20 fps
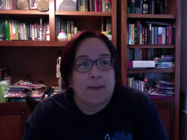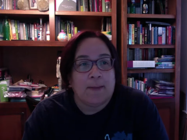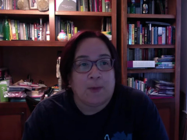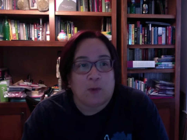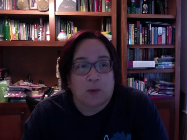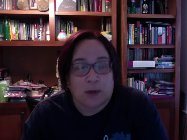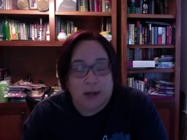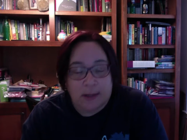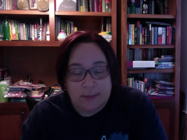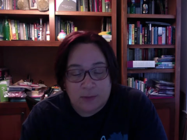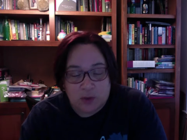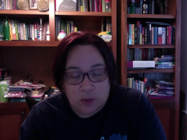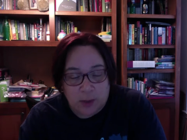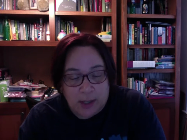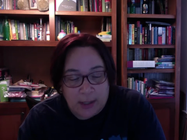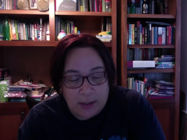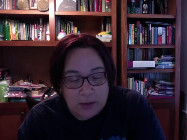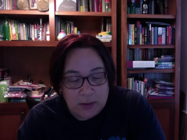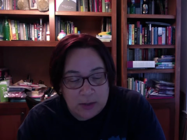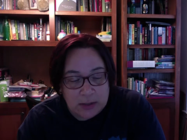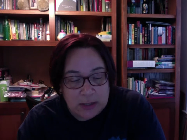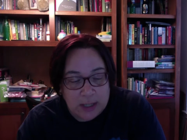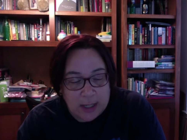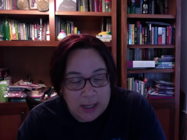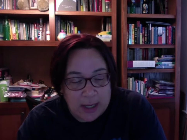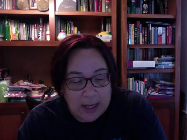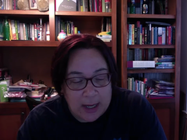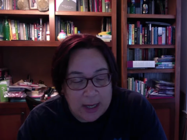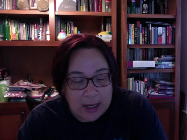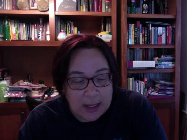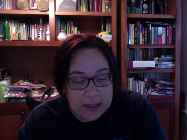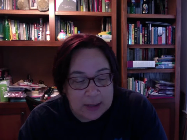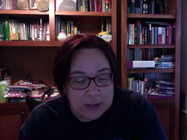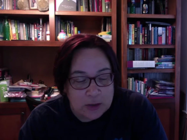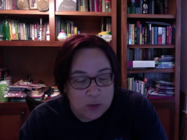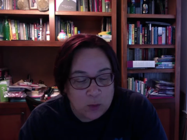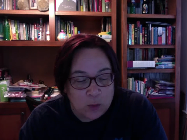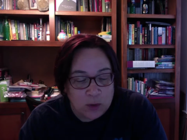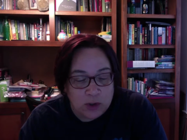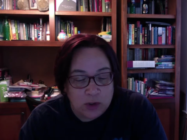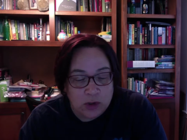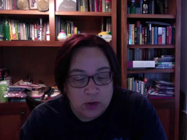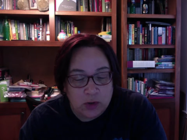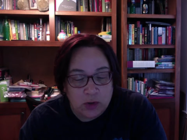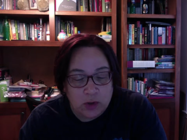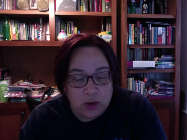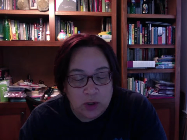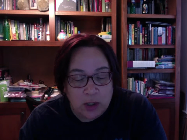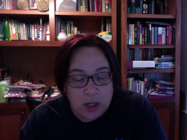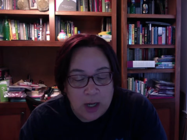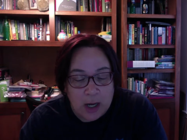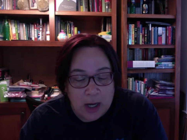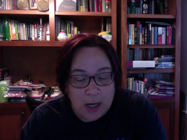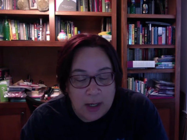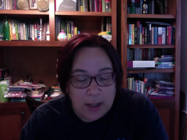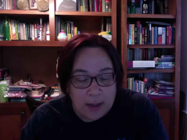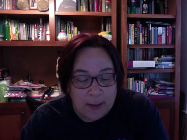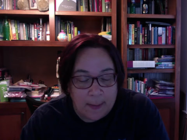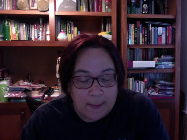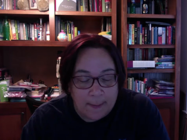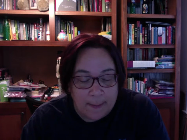But what I'm trying to say is we should mind